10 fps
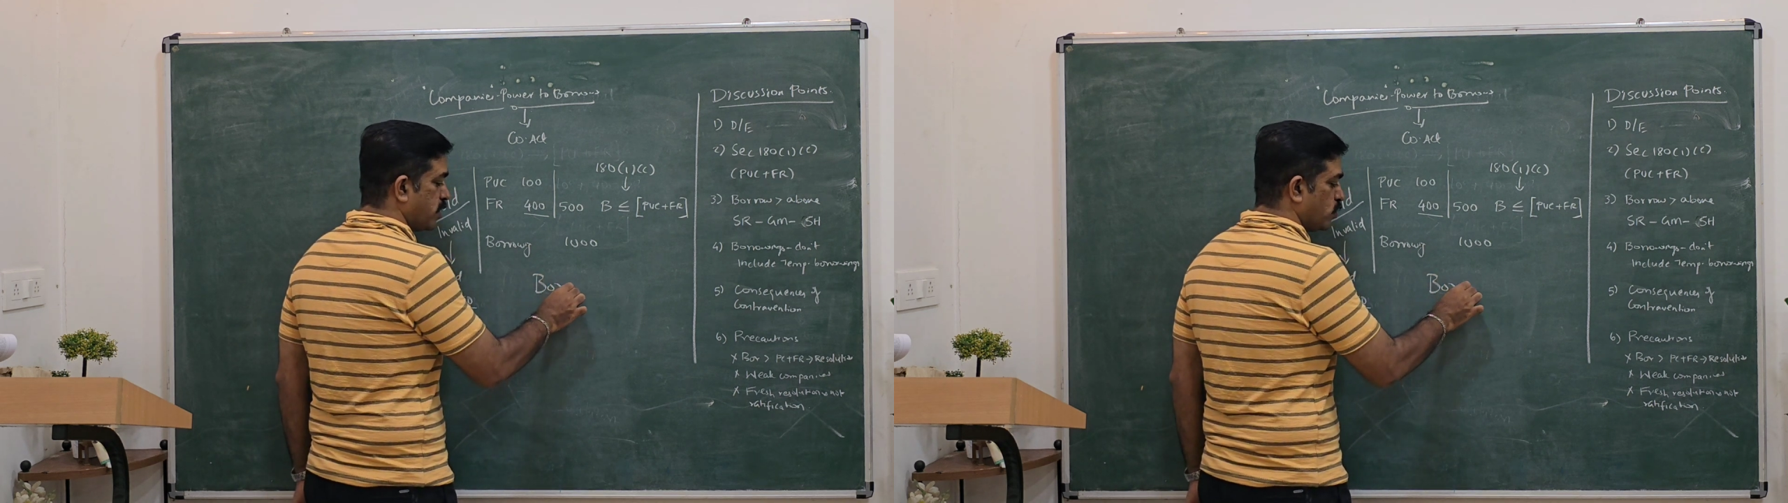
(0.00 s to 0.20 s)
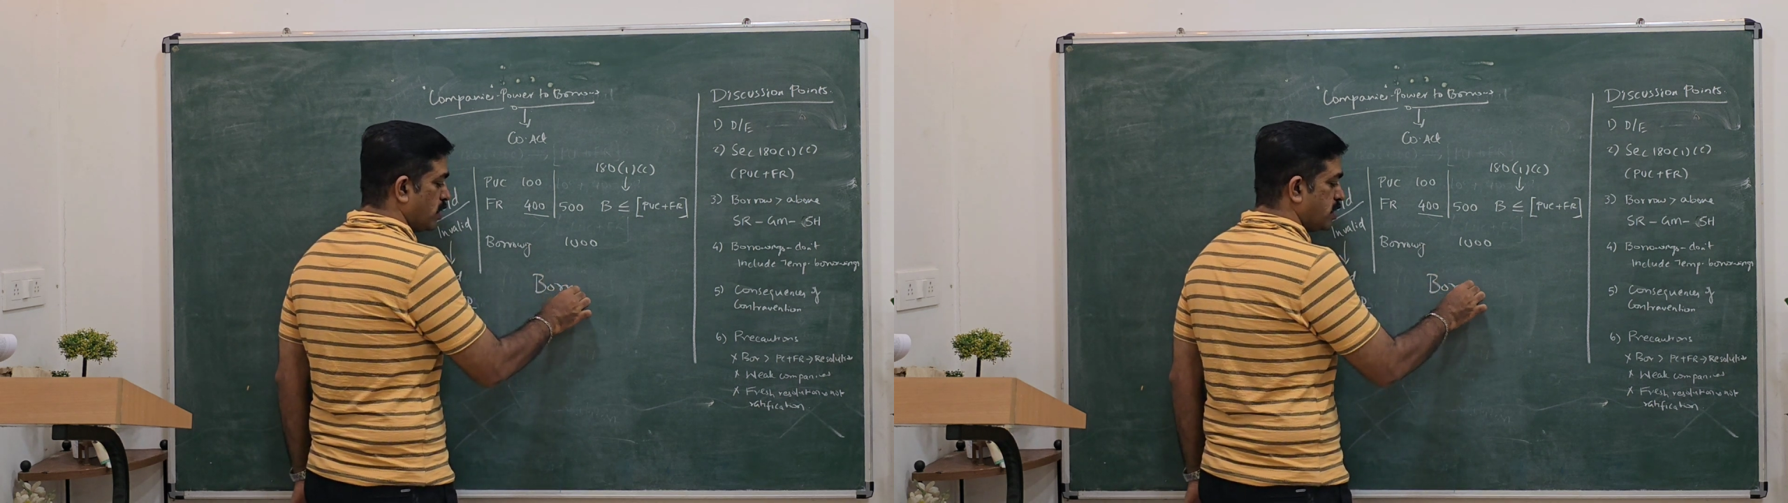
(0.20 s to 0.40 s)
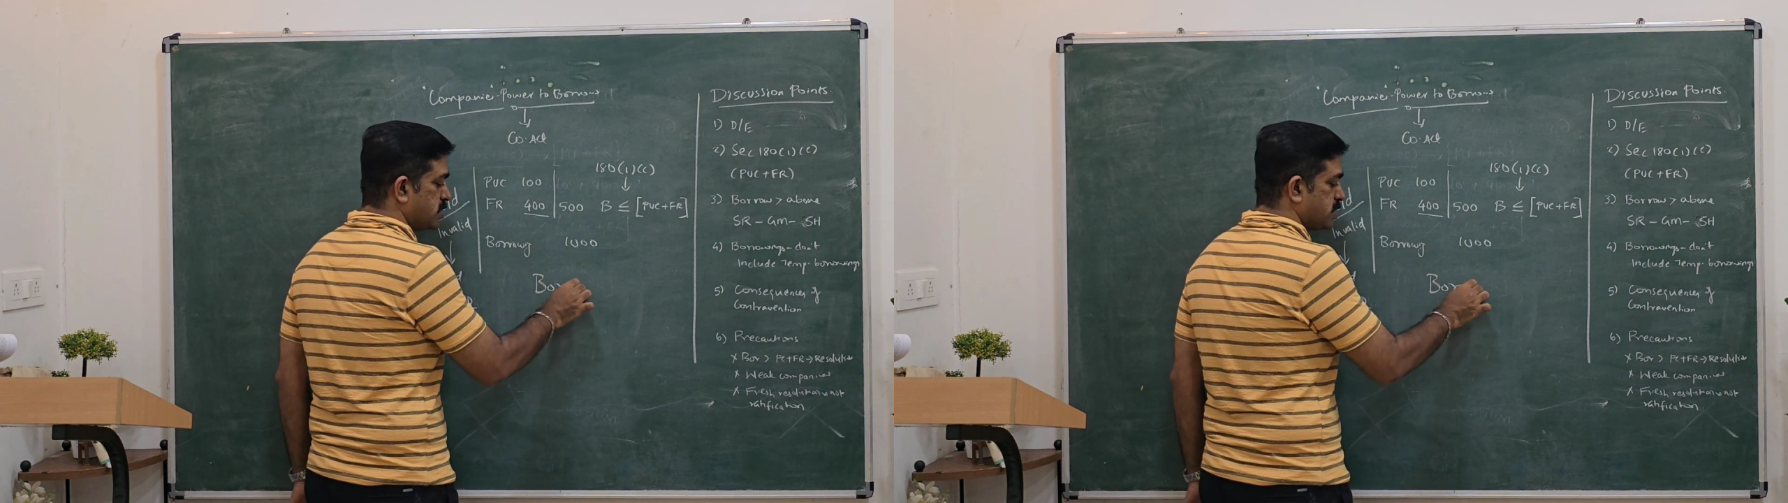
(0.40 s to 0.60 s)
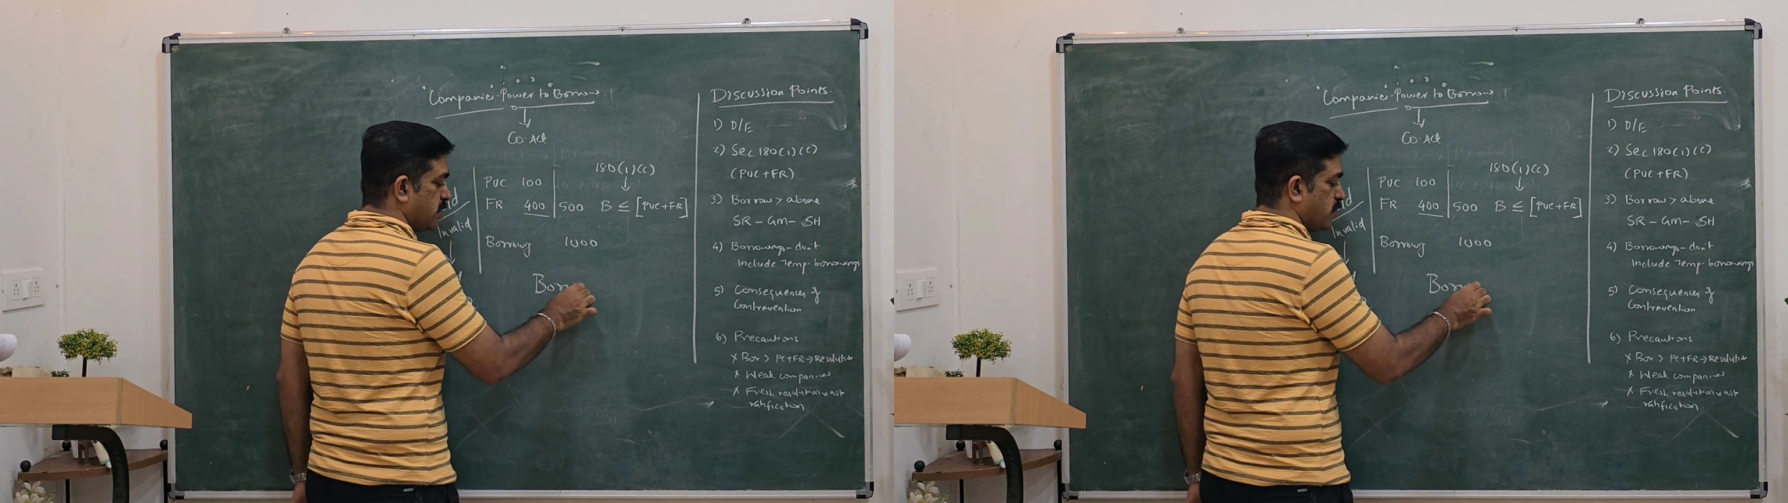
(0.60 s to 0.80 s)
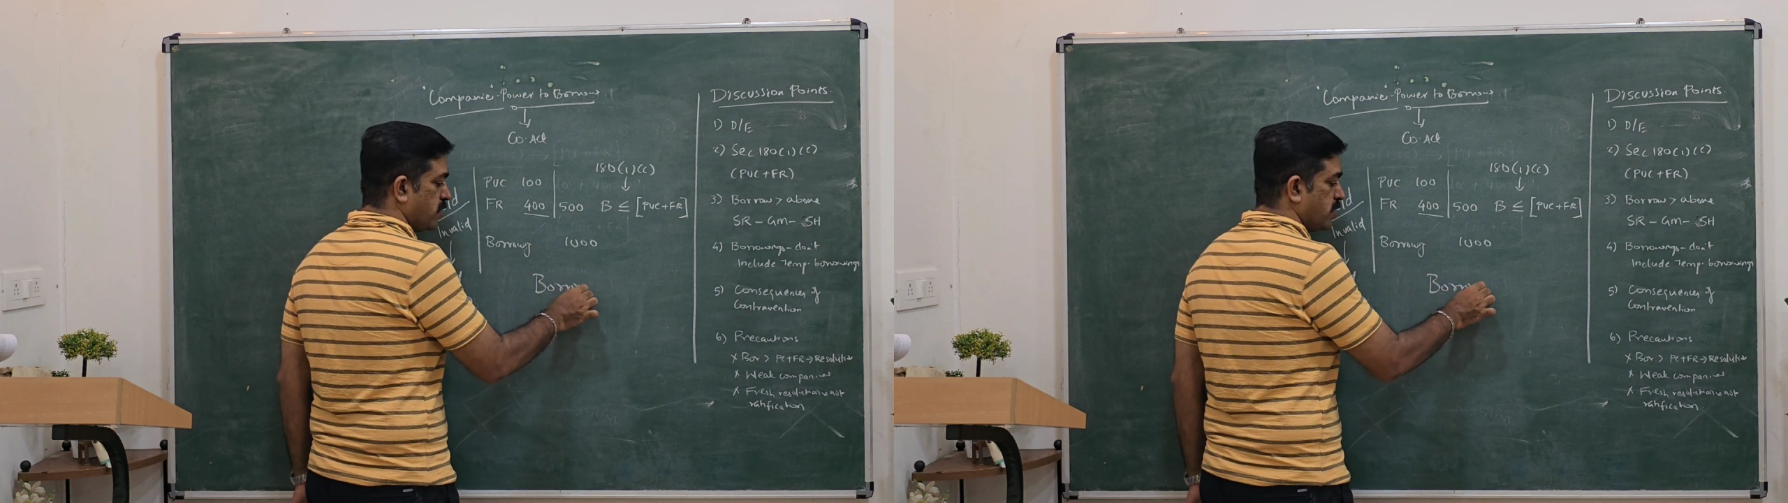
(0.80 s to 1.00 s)
to
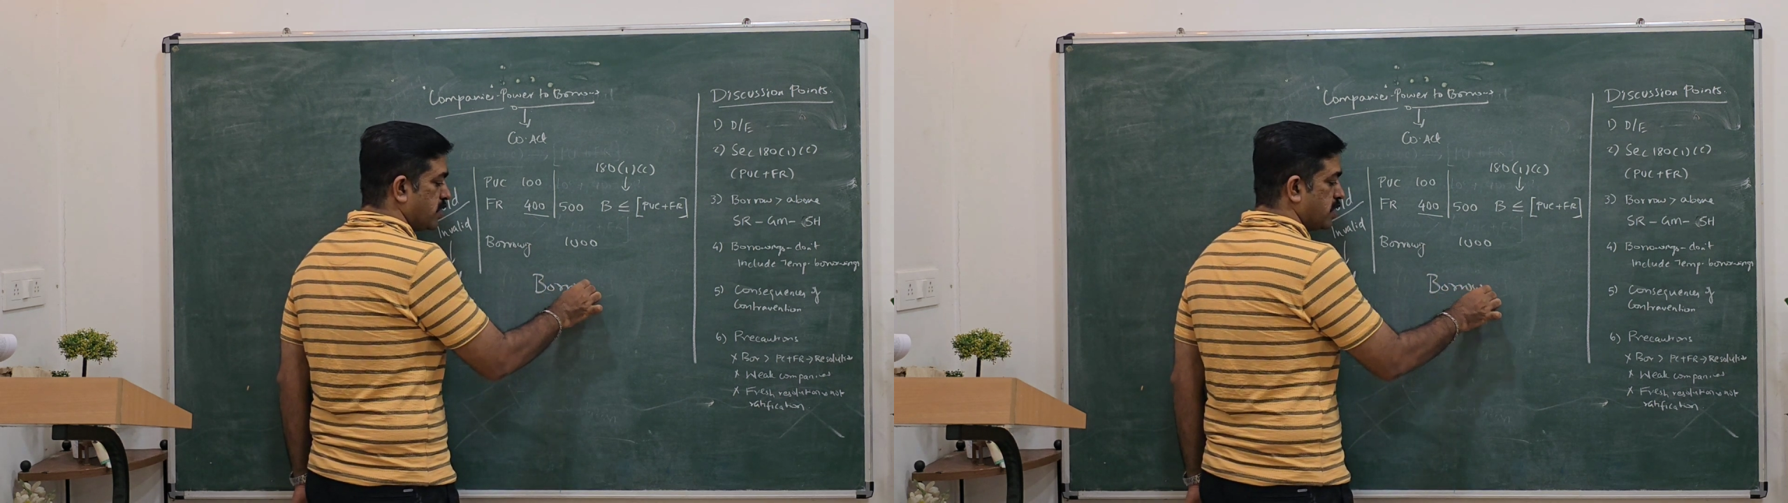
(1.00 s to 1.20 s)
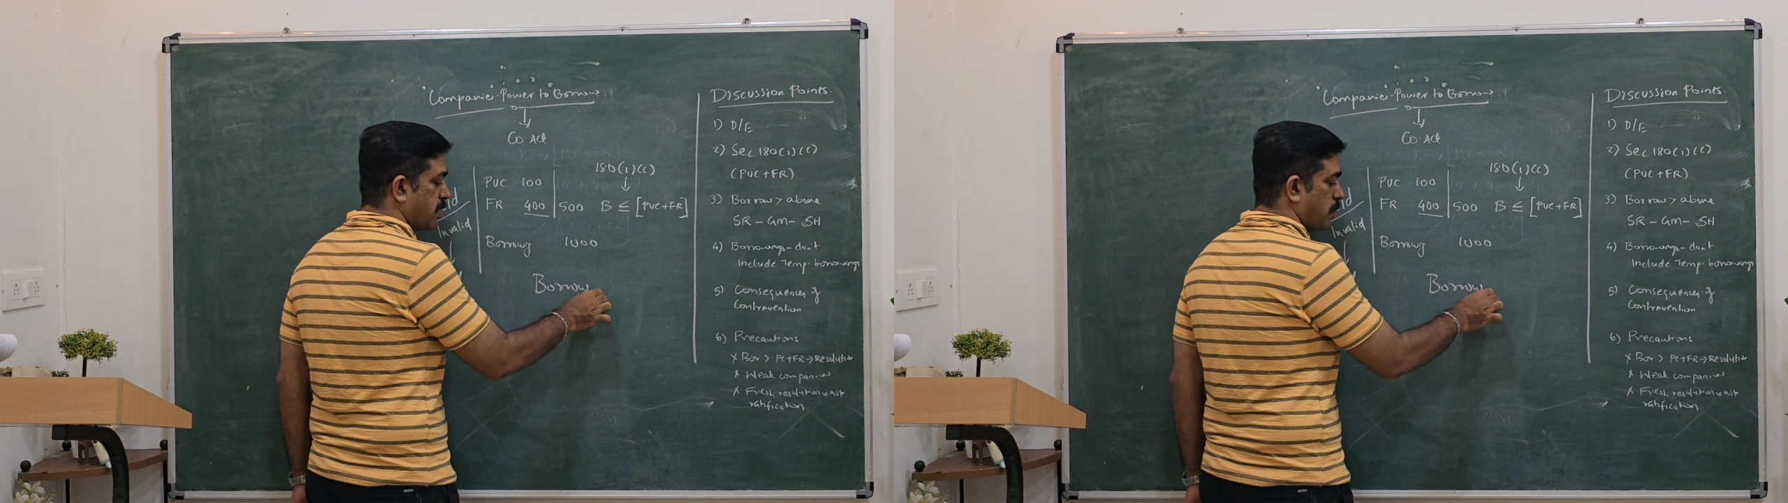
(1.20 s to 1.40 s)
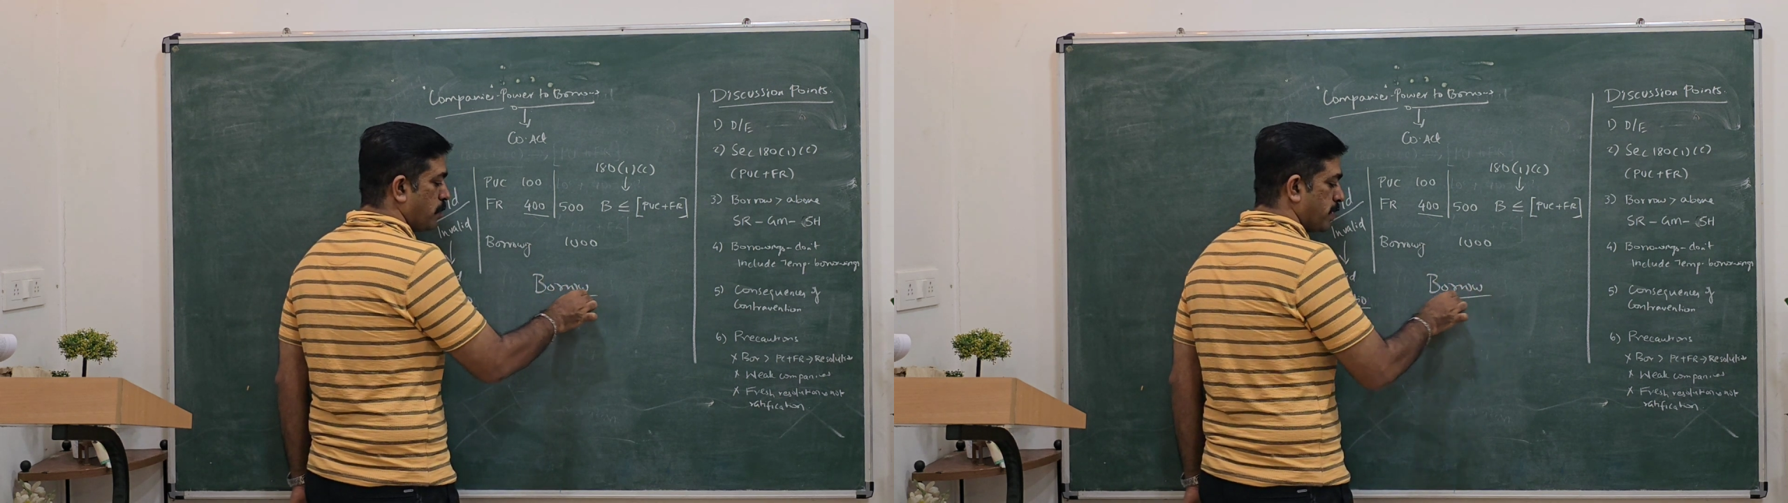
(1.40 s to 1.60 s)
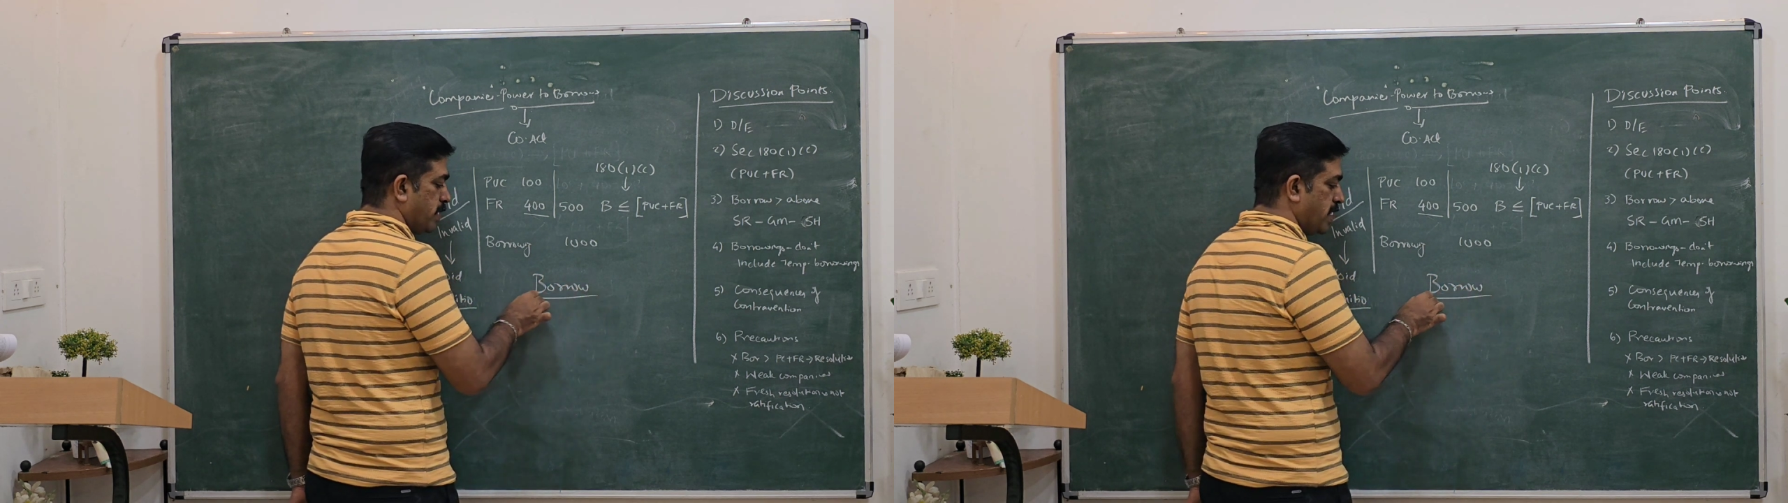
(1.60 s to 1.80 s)
understand whether the company